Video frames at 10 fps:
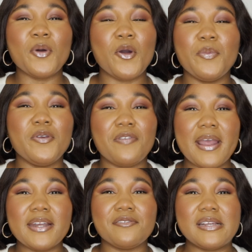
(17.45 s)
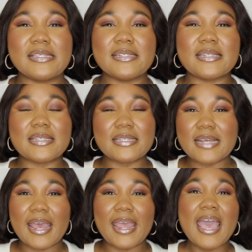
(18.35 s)
Hope you find a reason to
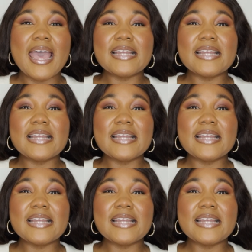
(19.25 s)
stay.